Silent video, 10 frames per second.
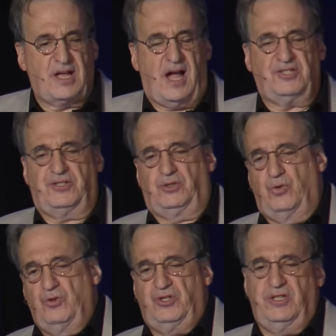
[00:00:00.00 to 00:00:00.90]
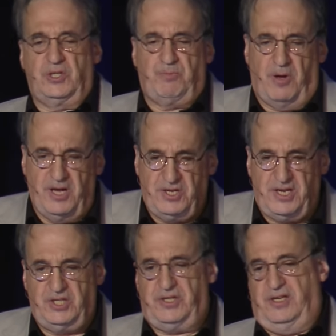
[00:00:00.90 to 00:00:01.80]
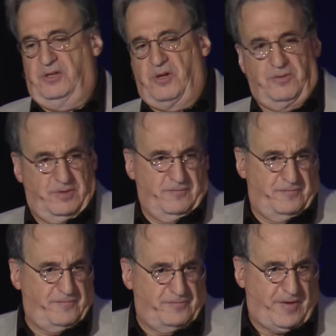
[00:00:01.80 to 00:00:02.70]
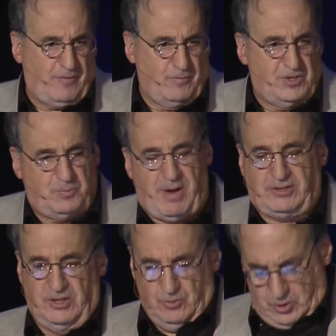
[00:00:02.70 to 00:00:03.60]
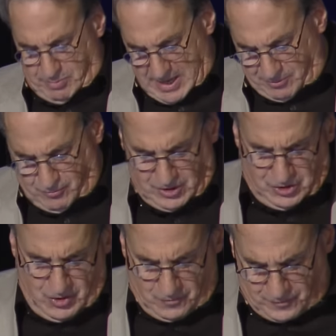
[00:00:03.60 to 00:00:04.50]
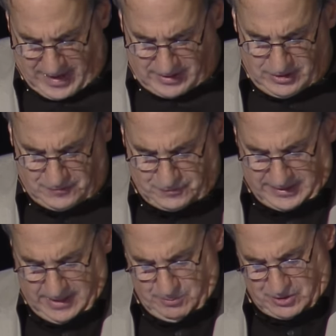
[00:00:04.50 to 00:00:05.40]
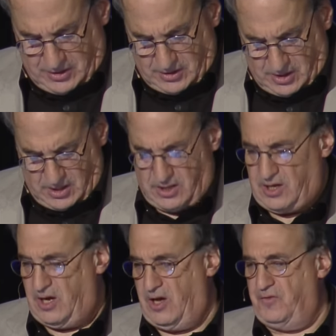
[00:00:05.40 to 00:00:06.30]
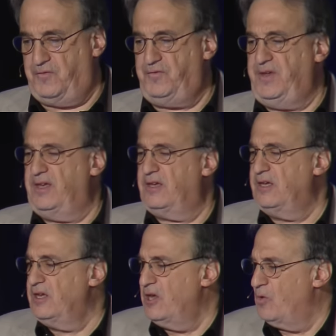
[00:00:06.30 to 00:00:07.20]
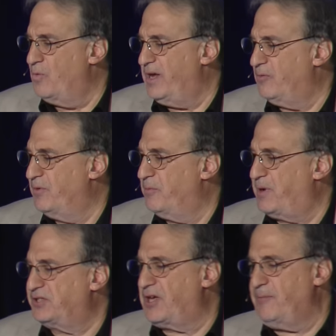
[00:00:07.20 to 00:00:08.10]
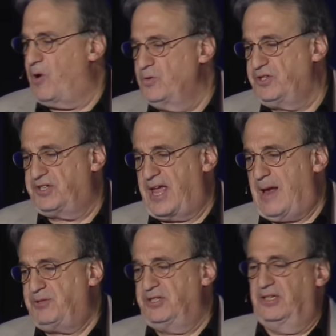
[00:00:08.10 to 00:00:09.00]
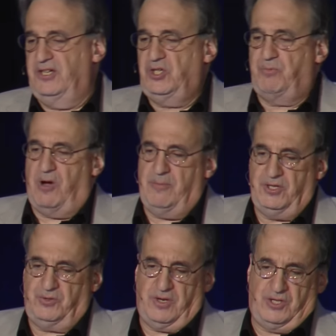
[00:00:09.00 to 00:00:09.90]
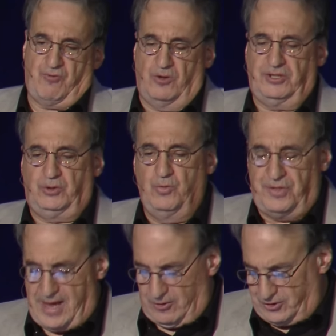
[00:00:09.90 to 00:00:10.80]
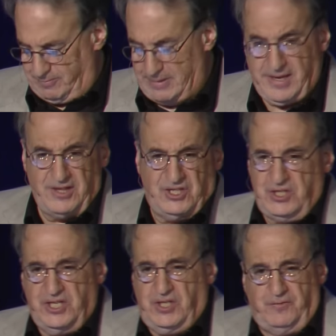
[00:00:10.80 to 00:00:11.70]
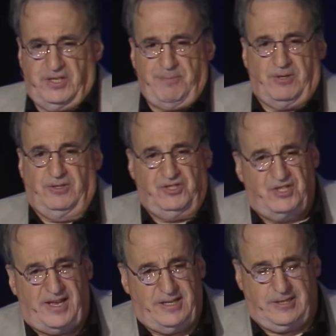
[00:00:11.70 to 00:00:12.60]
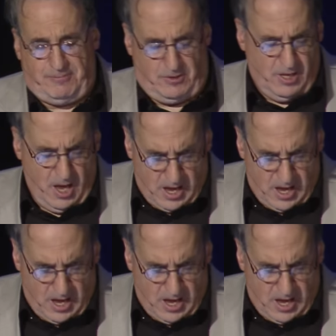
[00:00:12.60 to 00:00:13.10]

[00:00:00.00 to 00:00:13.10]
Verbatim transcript: Constitution is a very respected newspaper, is fanning the flames of fear. By the time Hose is captured, the lynch mob is grown to 2,000 people. Again, this is typical. This is not atypical.